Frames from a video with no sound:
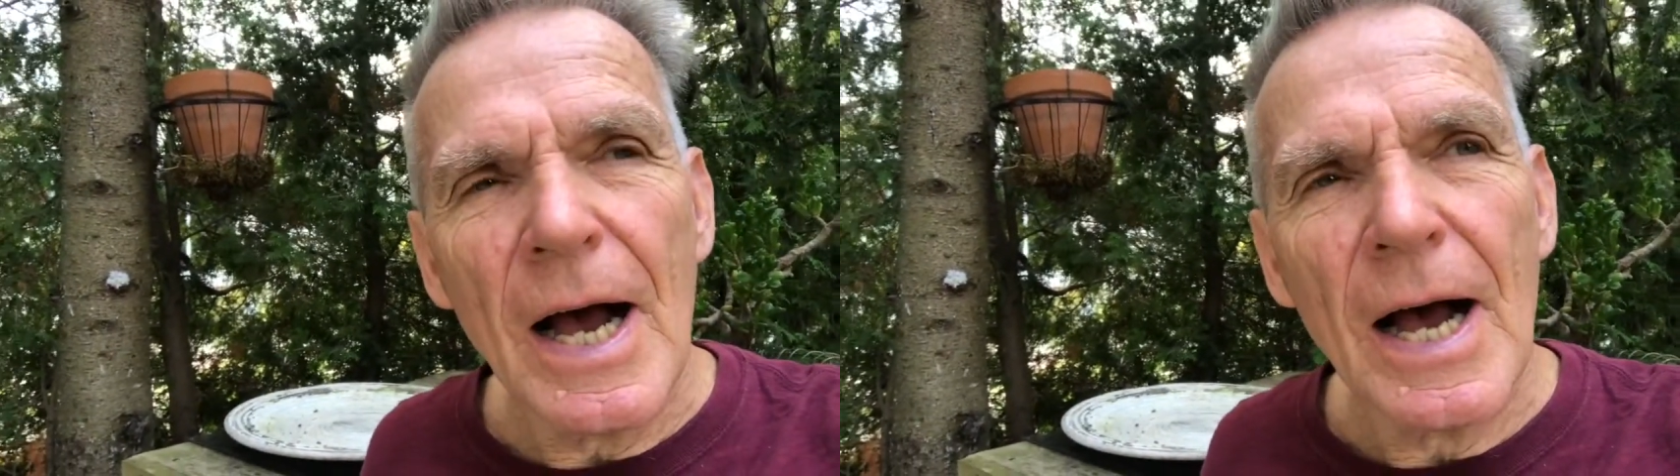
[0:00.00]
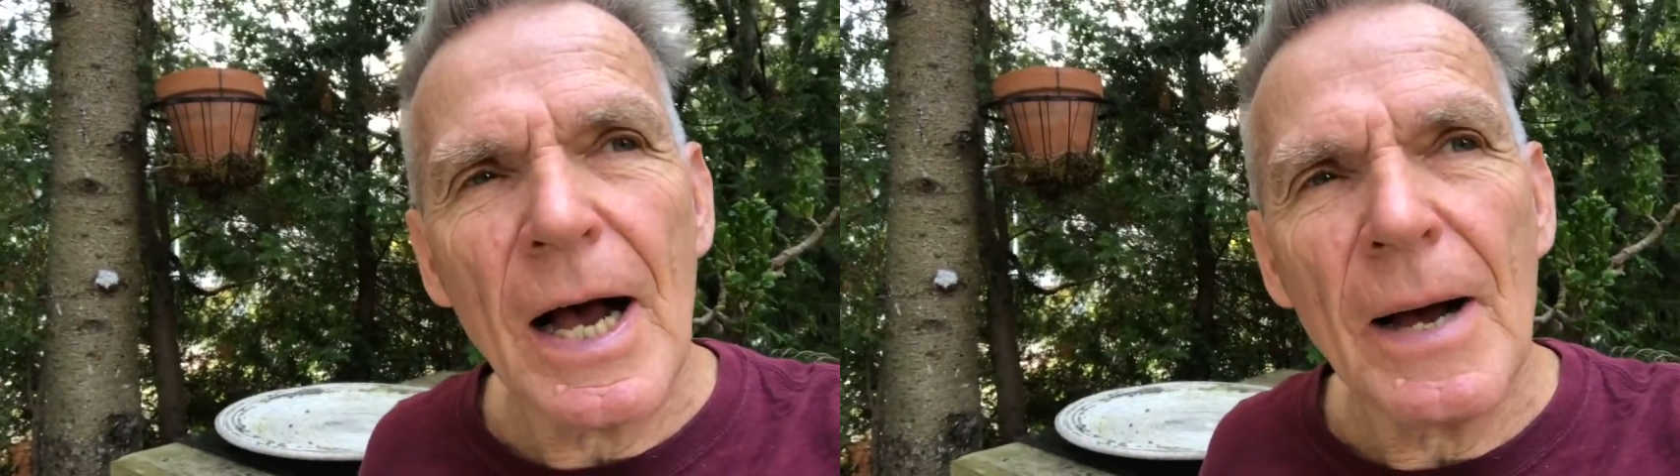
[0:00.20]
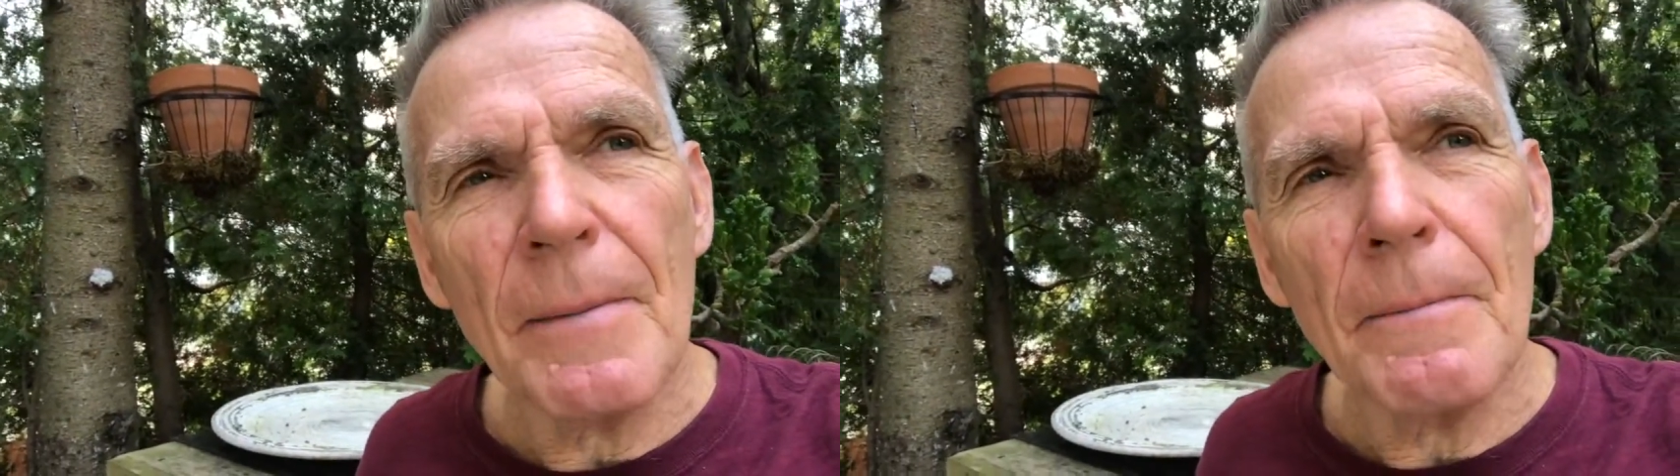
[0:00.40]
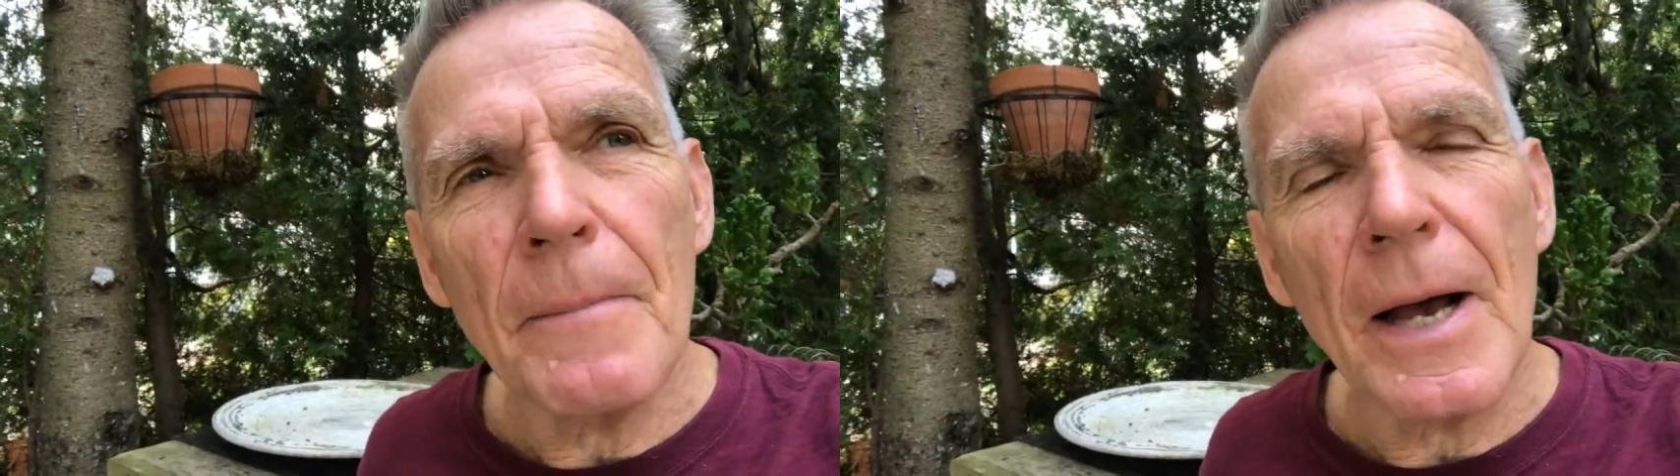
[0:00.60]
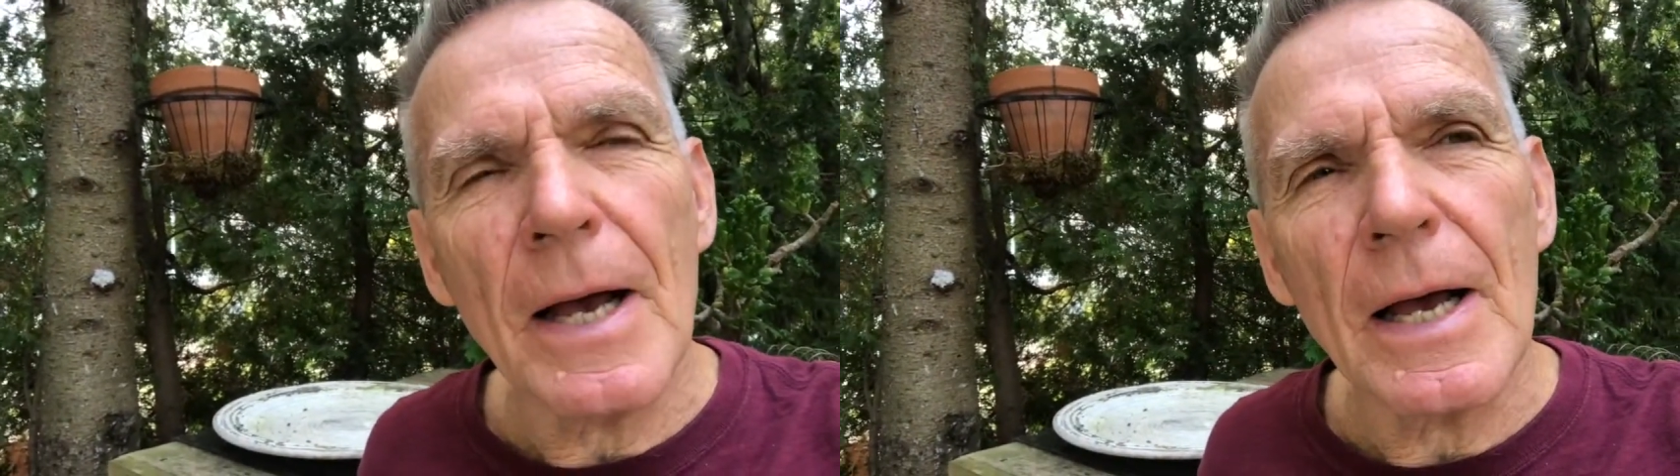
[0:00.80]
um,
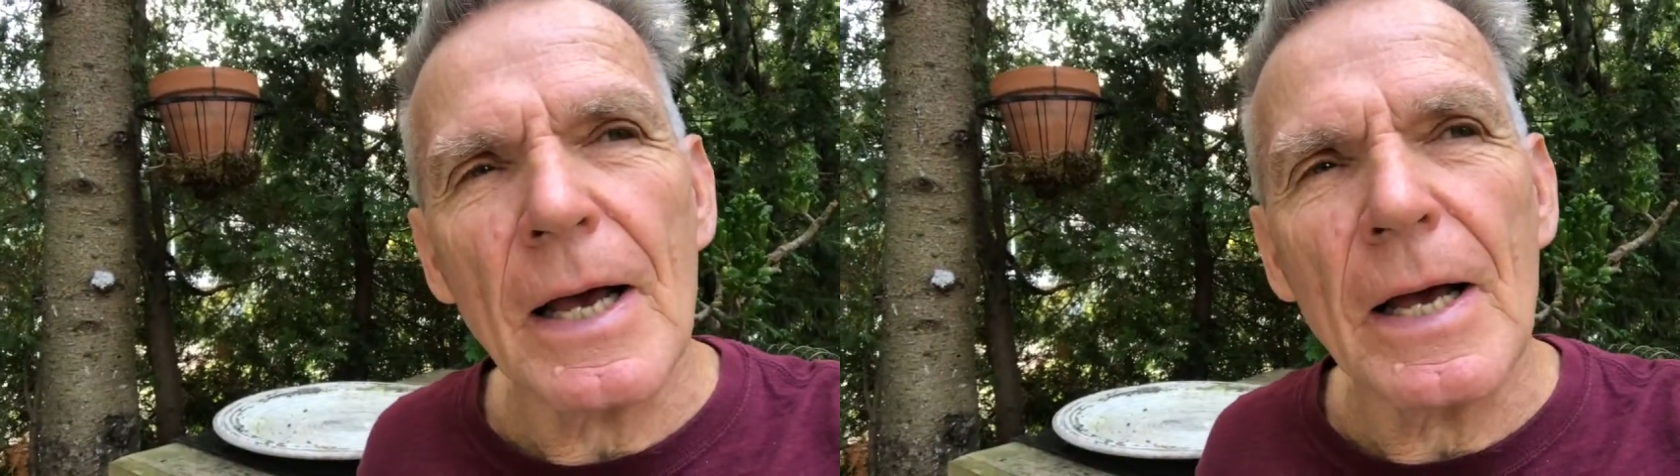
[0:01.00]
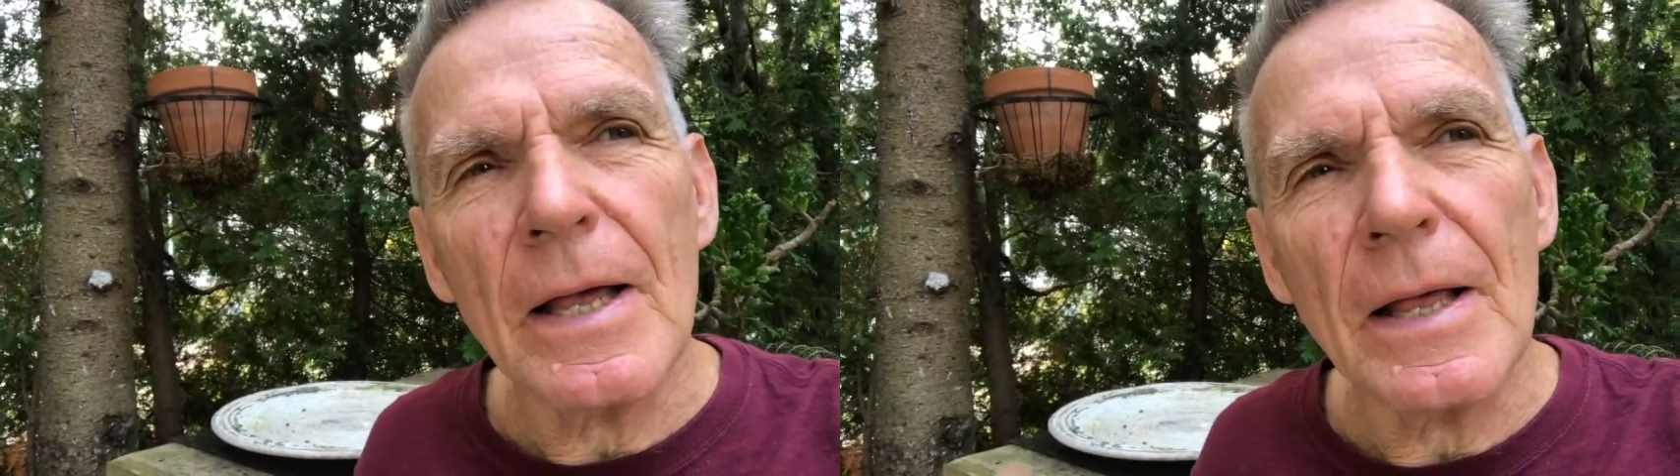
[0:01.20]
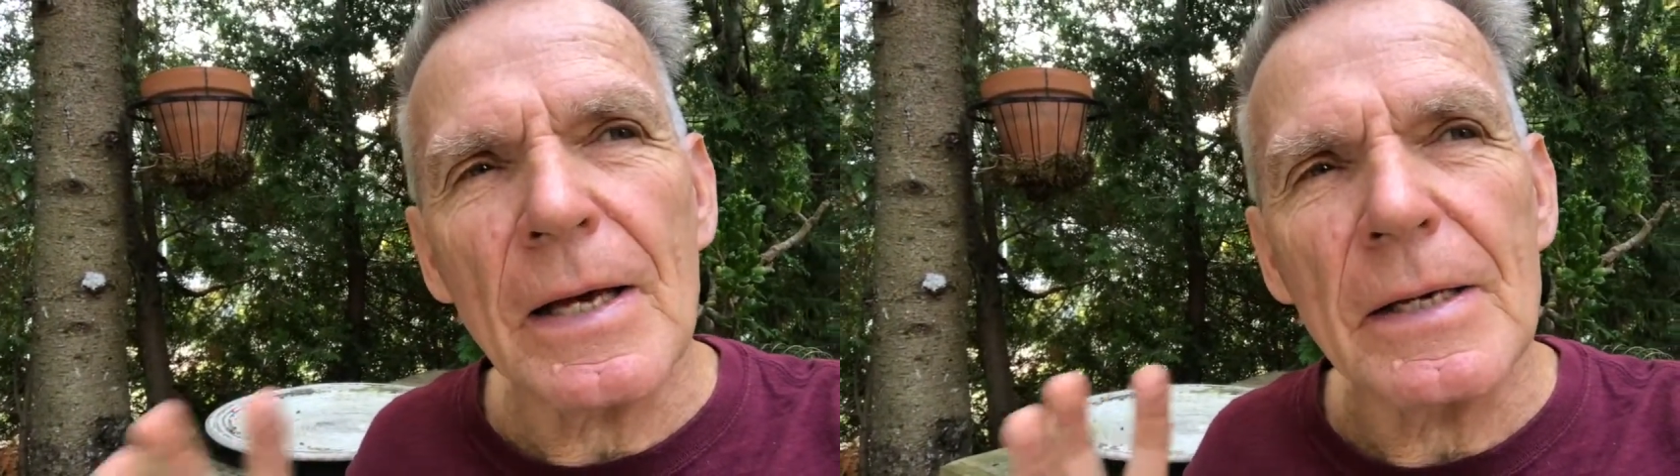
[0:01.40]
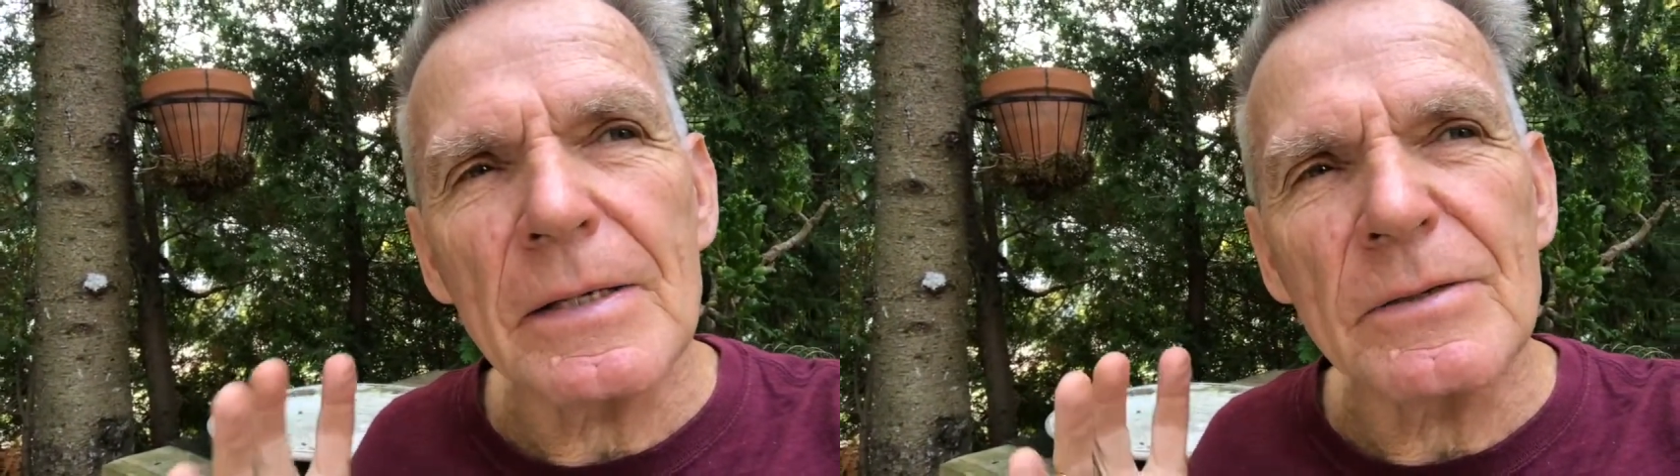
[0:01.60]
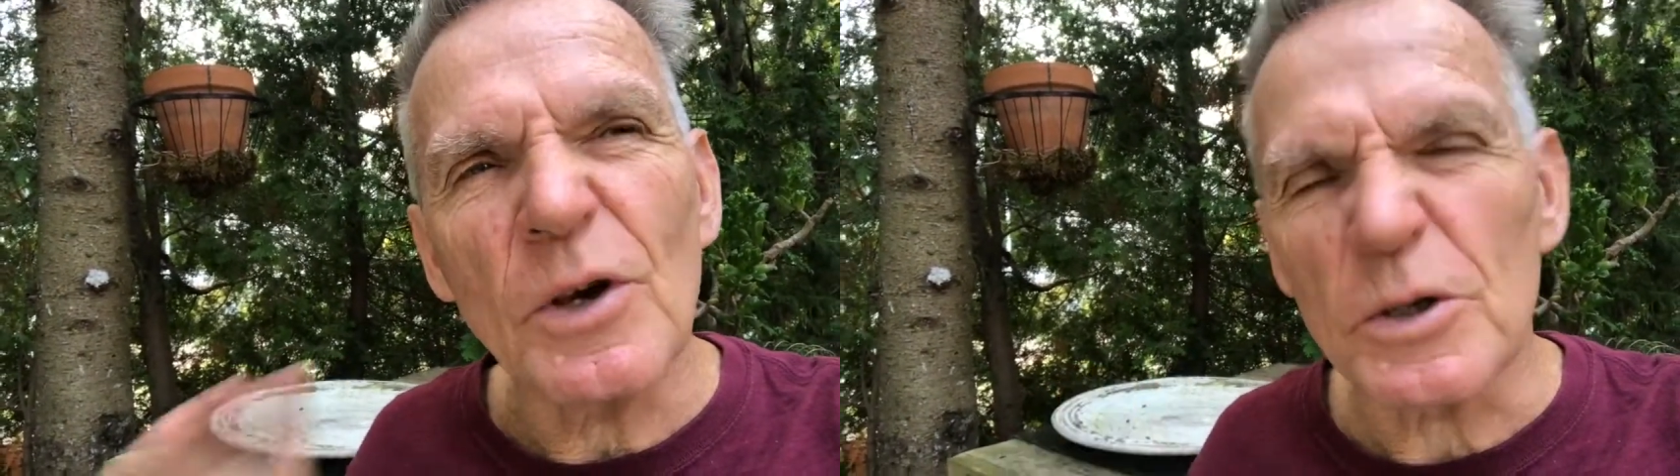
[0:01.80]

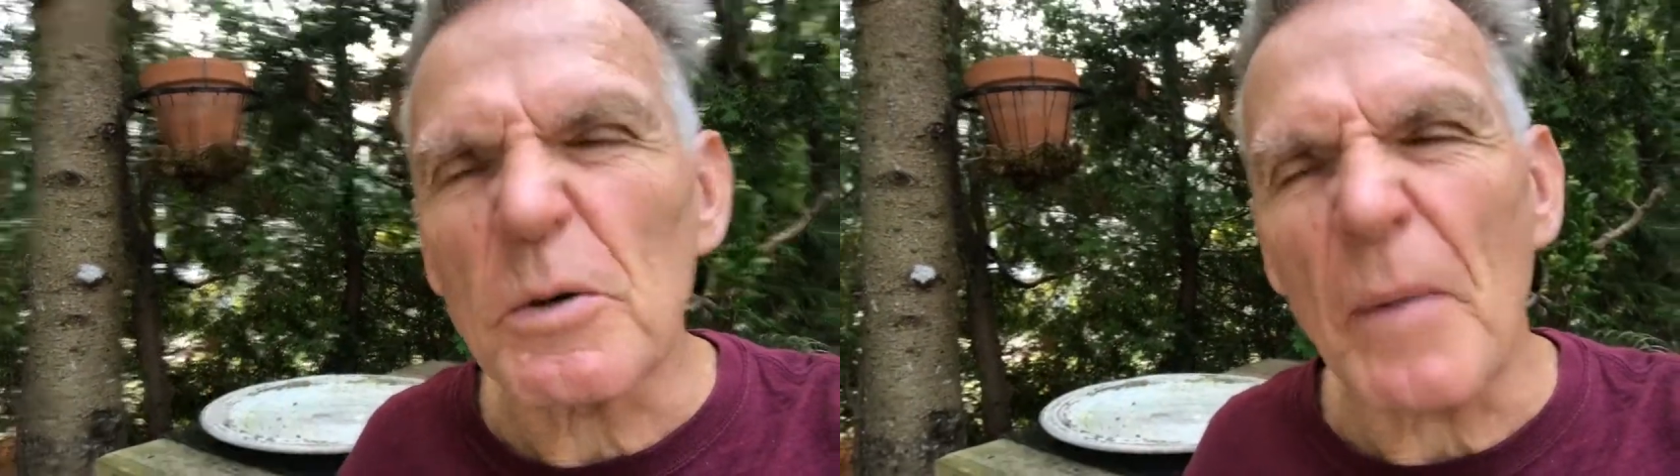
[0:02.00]
those are